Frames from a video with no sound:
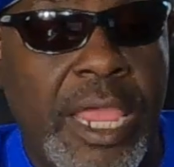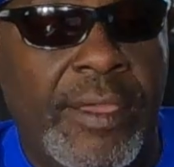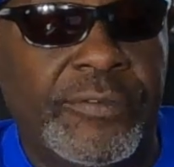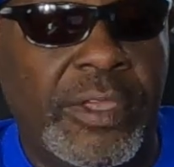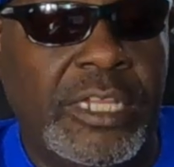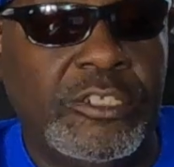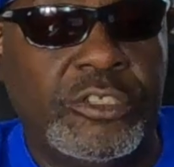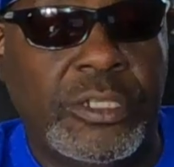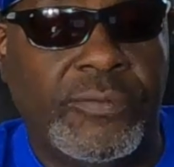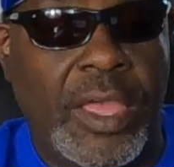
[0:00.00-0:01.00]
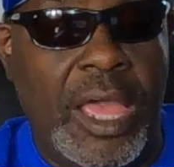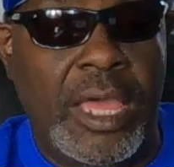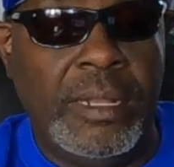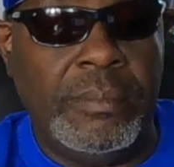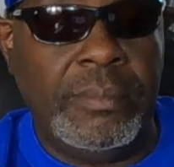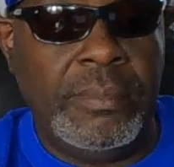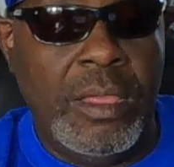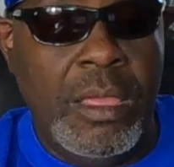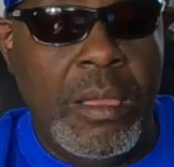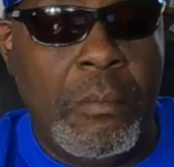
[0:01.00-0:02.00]
after hundreds of
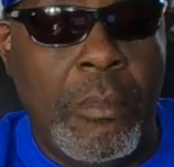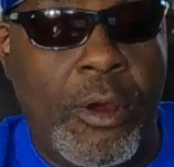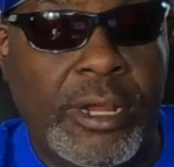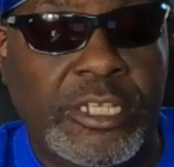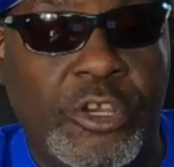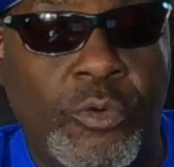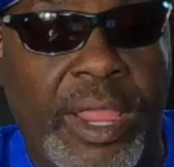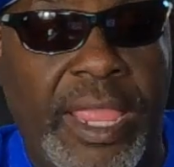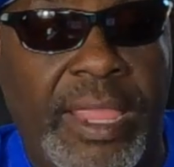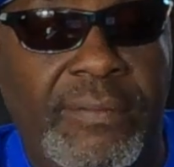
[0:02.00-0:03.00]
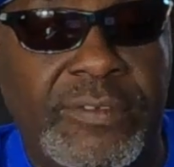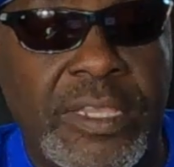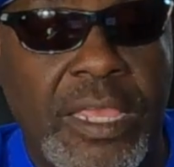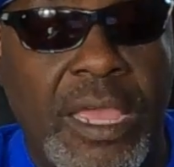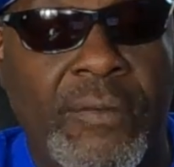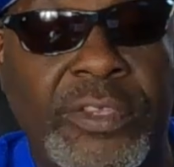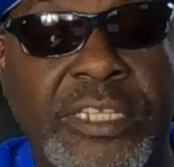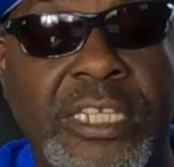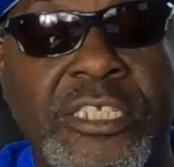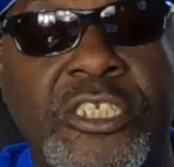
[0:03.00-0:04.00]
unmarked graves of
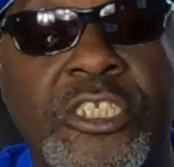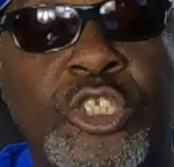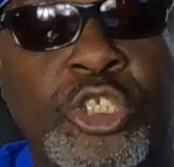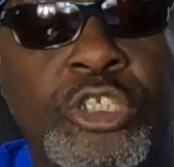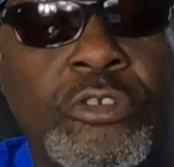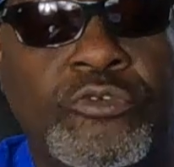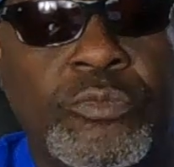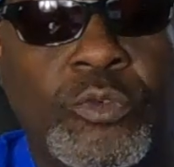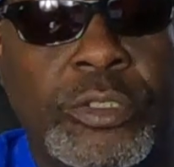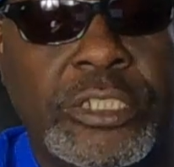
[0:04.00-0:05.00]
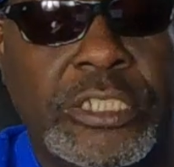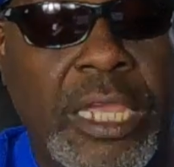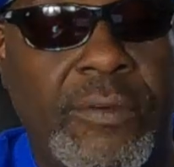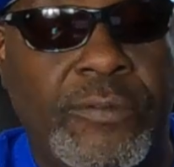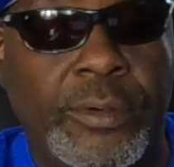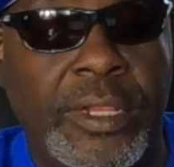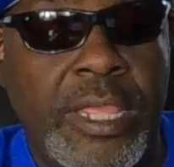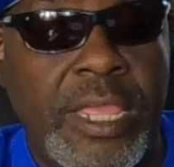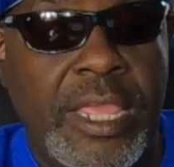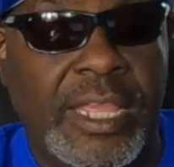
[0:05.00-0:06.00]
Indigenous children were discovered
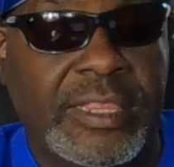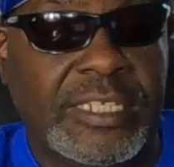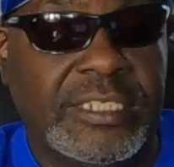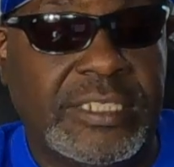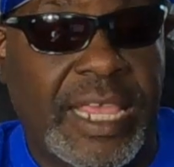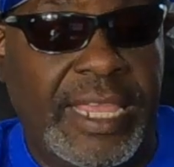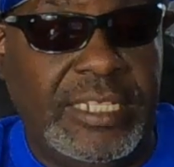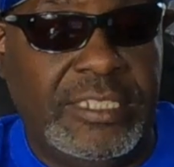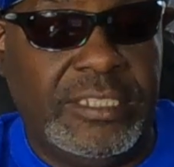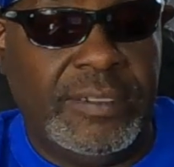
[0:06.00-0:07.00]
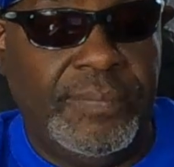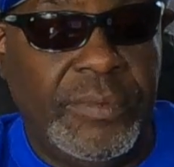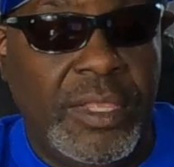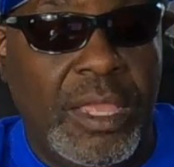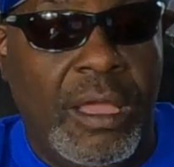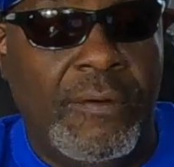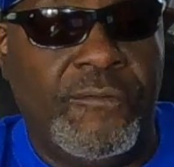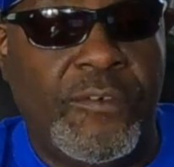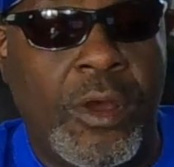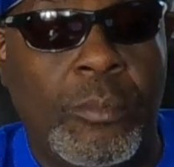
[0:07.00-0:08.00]
at the sites of
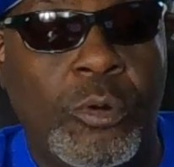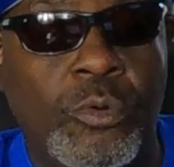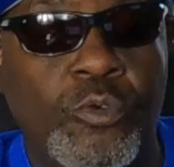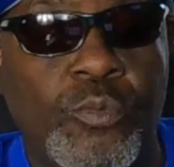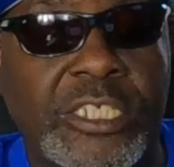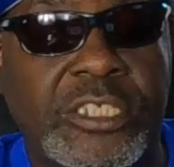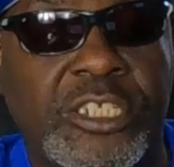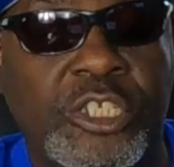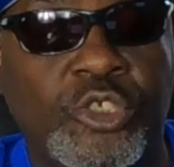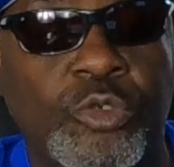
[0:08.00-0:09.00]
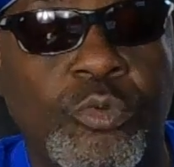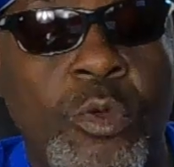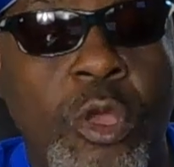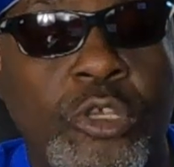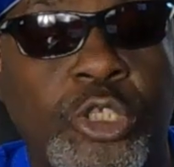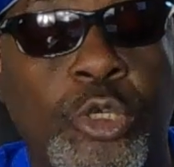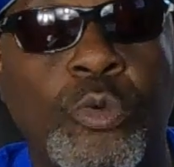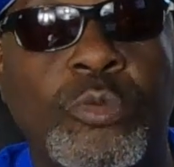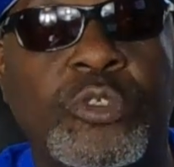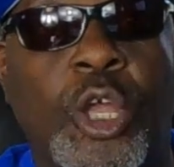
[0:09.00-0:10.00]
formal residential
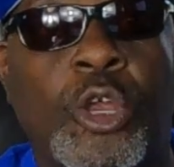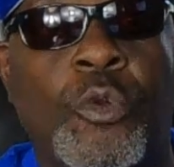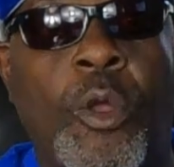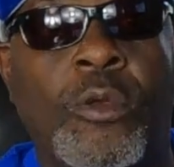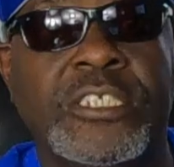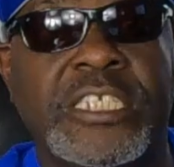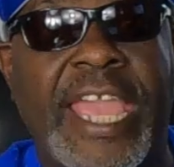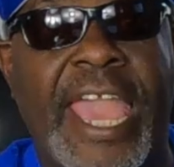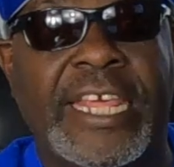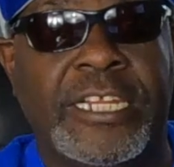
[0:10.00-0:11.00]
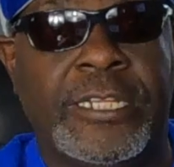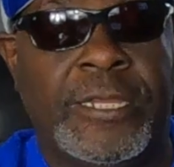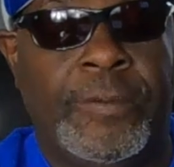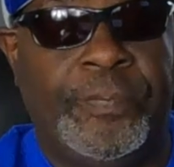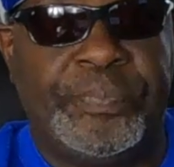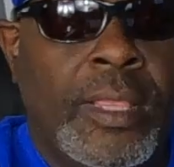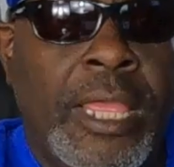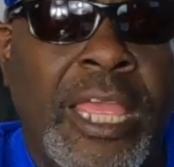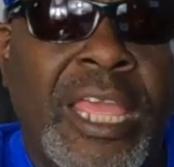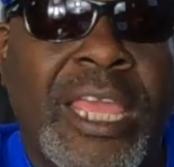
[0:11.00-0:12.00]
schools across Canada.
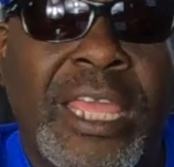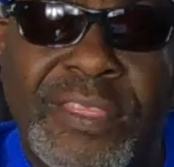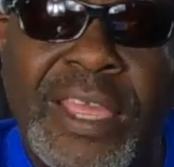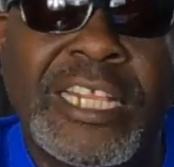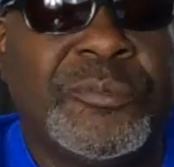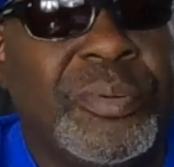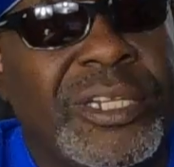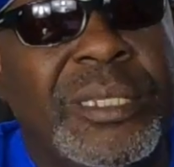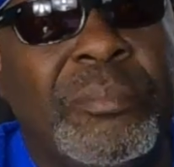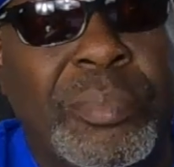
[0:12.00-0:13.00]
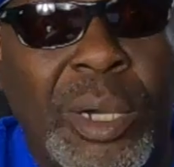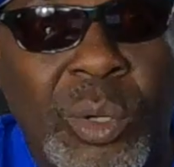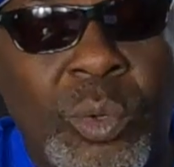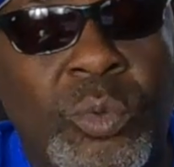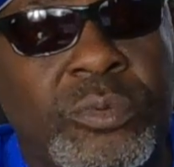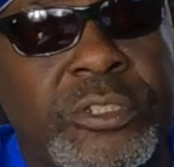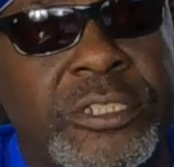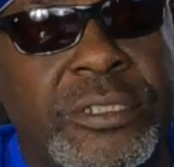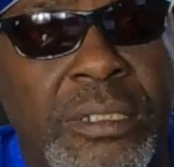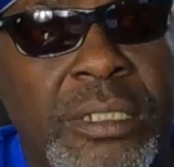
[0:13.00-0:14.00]
And that's pretty bold.
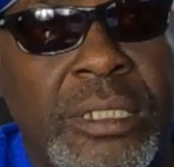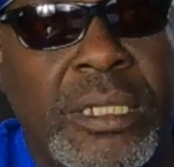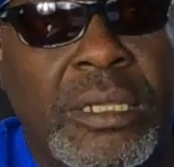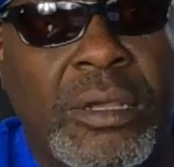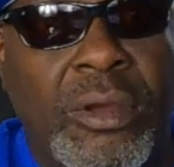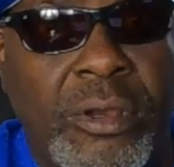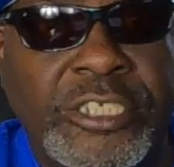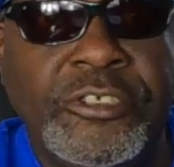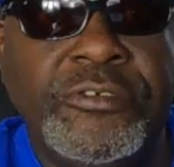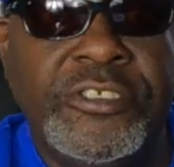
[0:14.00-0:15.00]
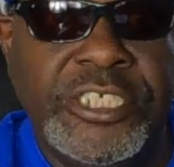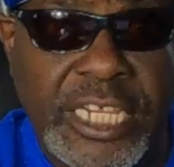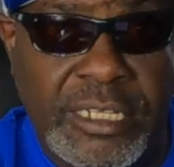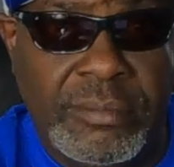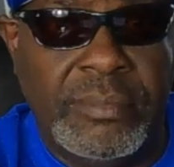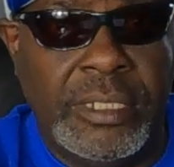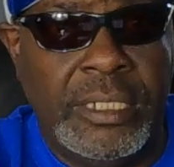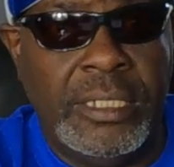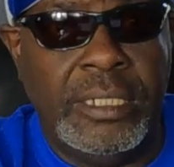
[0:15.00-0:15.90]
Are you shitting me?